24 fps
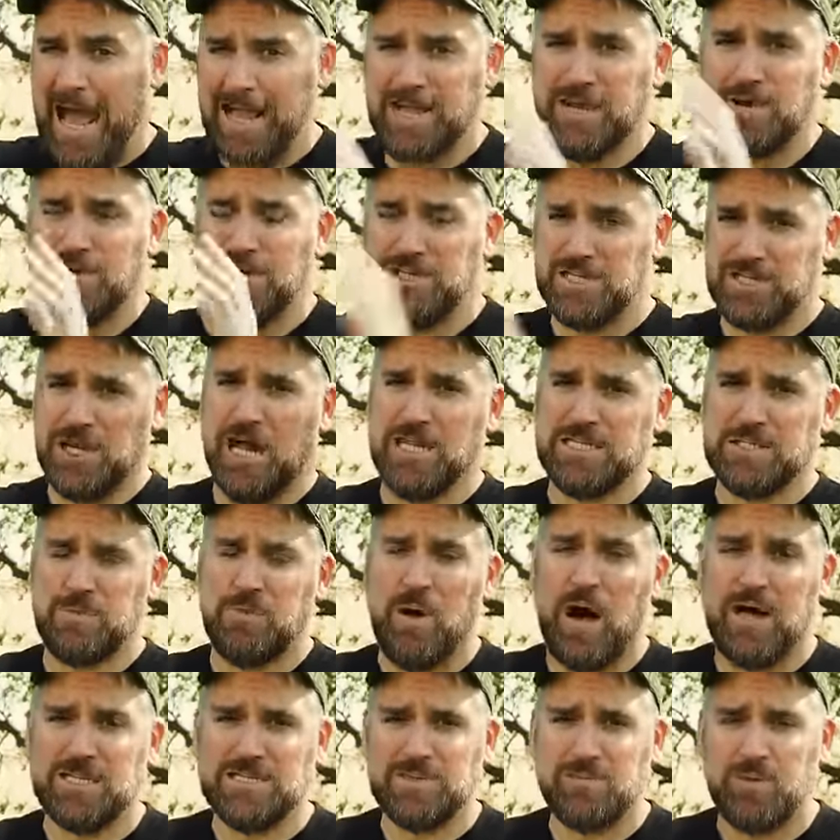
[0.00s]
accurate shots
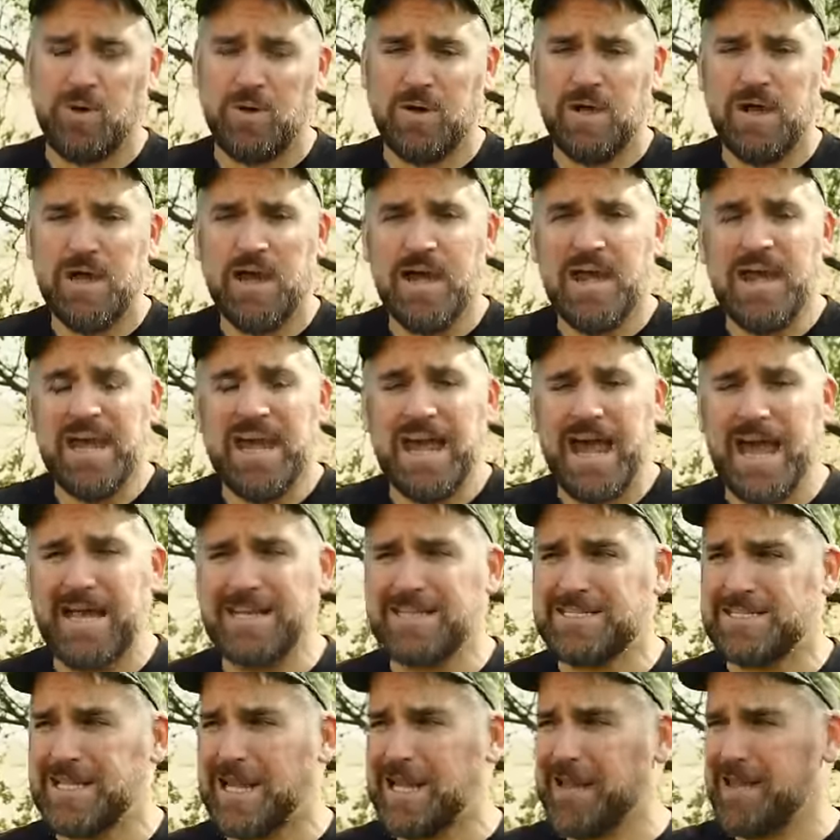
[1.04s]
possible
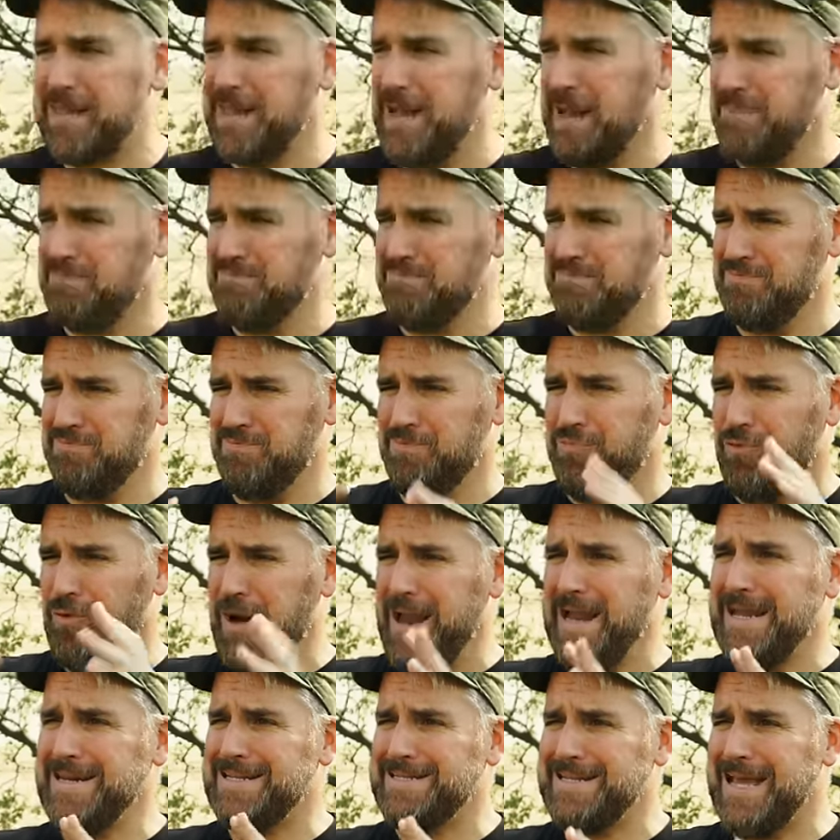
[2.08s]
instead of the
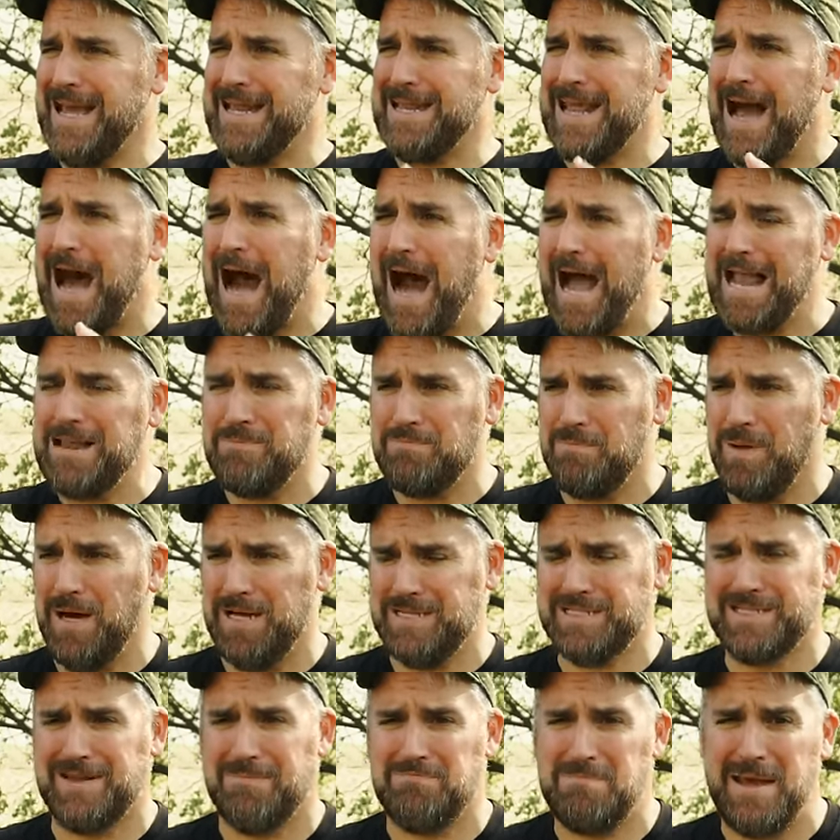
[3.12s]
brain dead hype
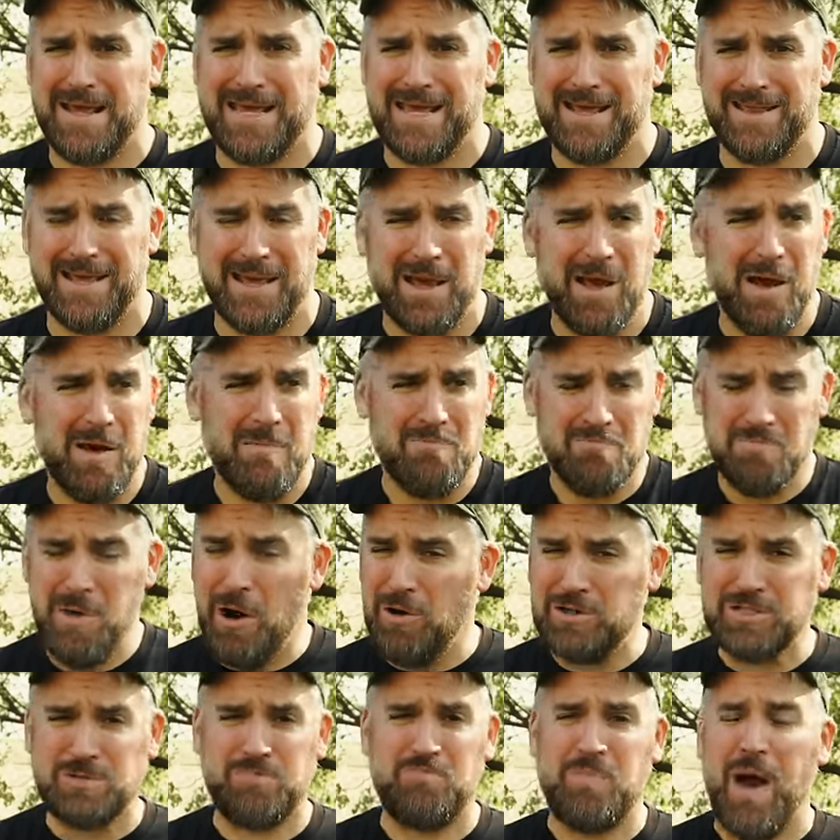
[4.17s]
bus of making the
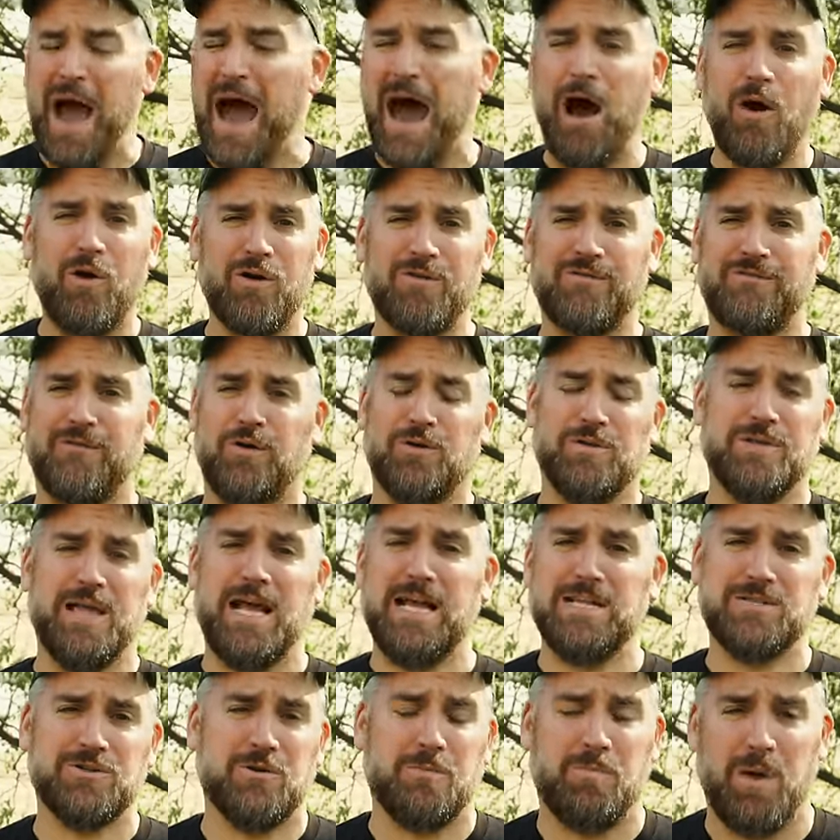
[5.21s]
most powerful
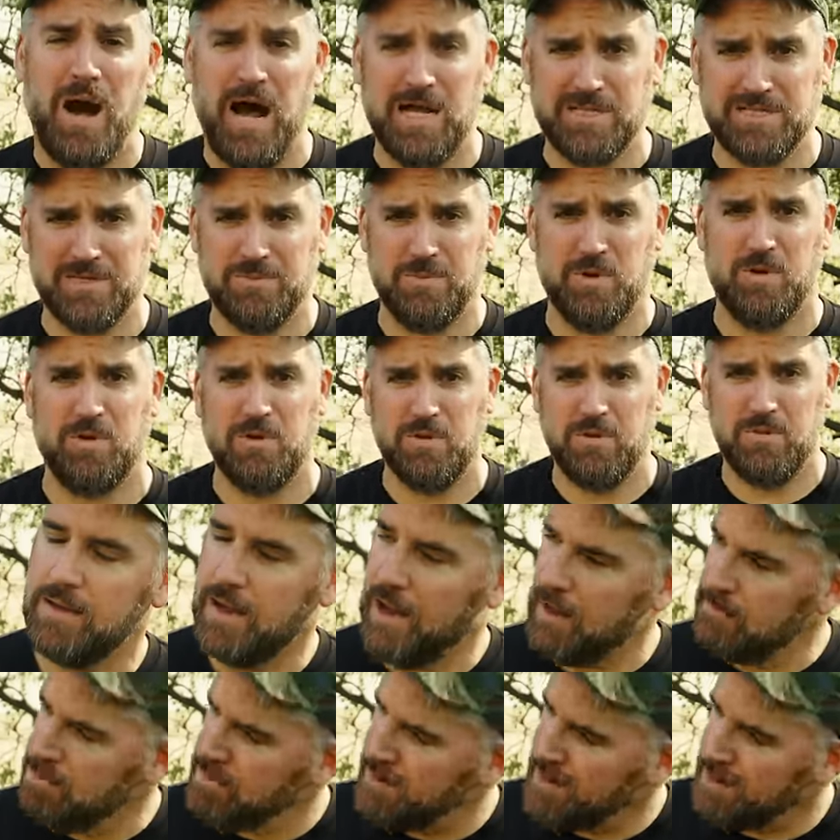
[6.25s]
laser possible.
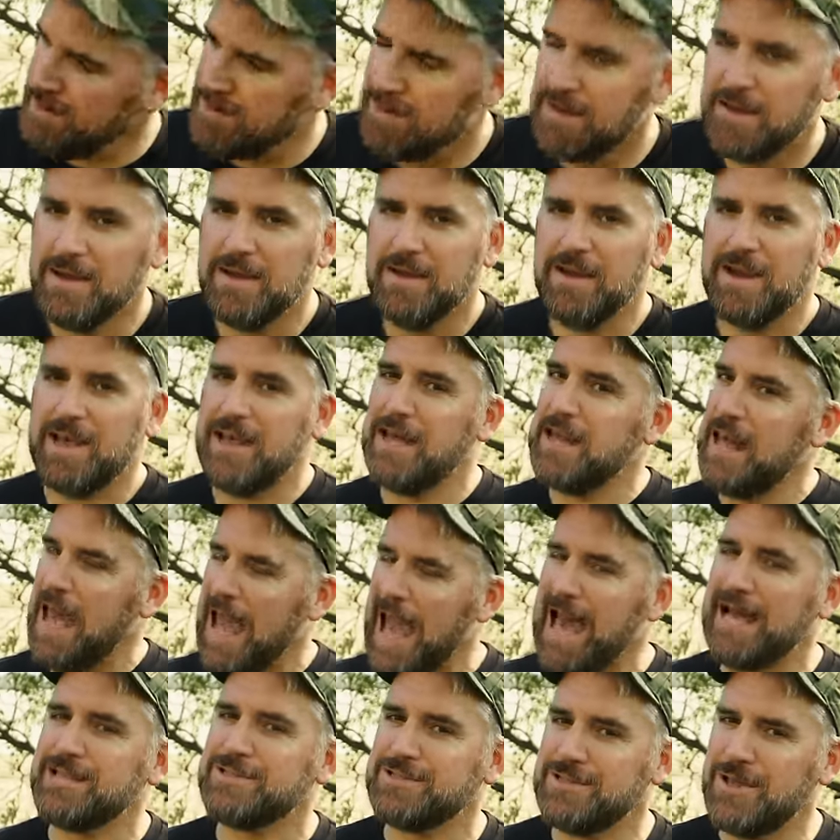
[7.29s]
I mean, it
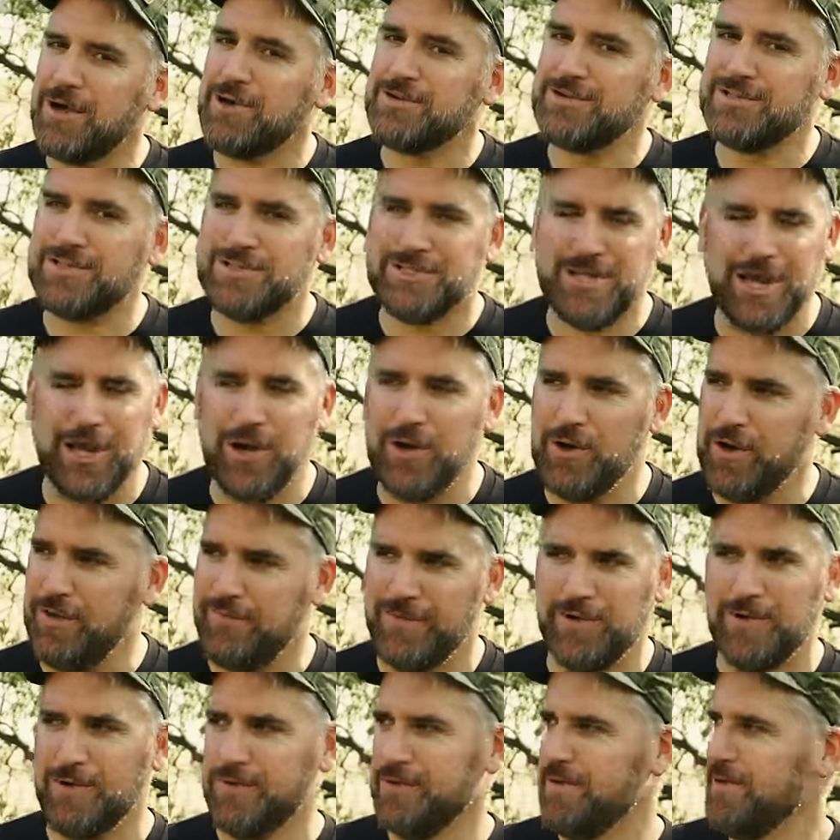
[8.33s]
has those two
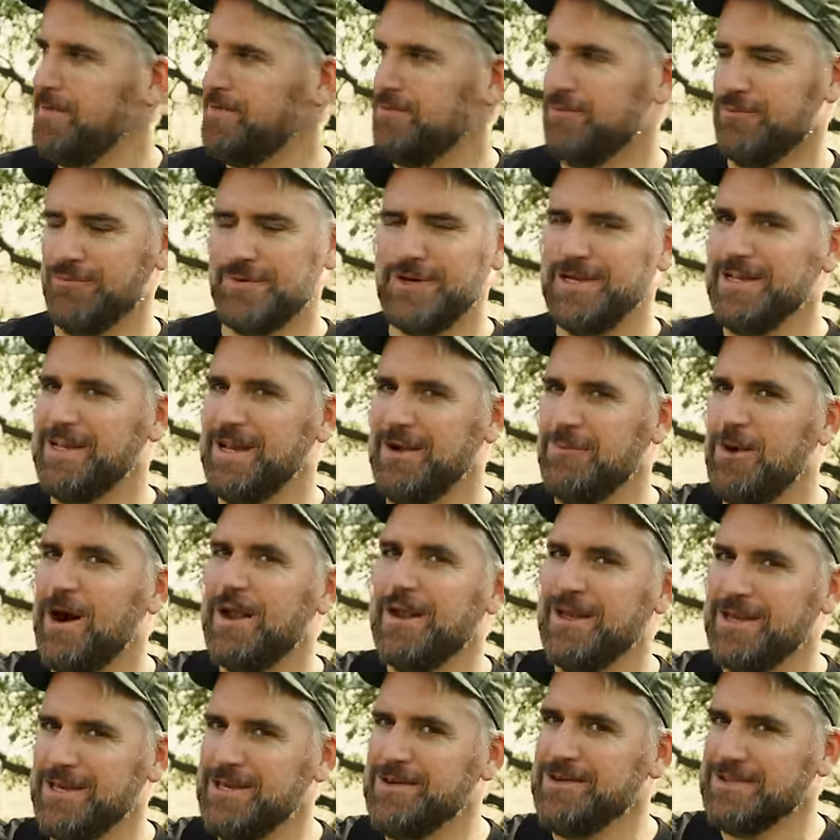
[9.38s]
if you really
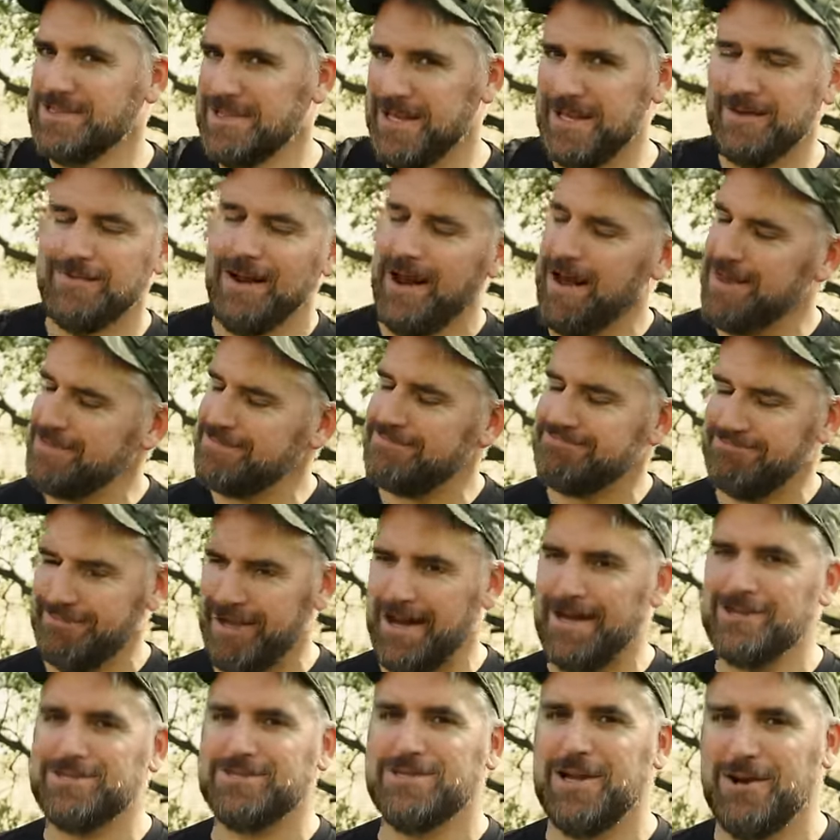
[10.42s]
want to use it. I'll,
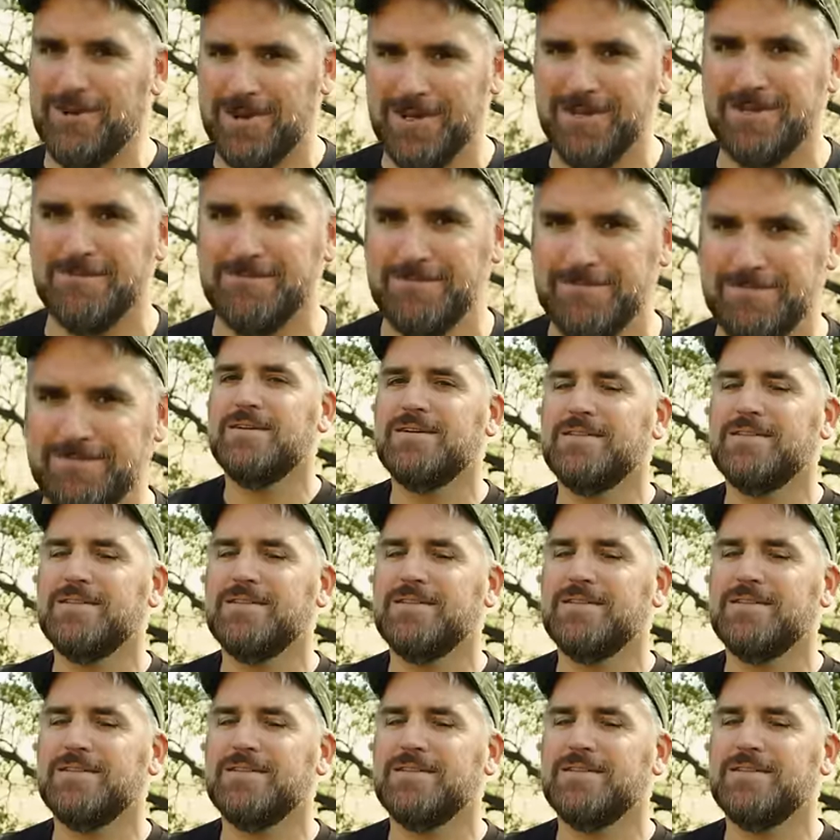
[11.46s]
I'll show you.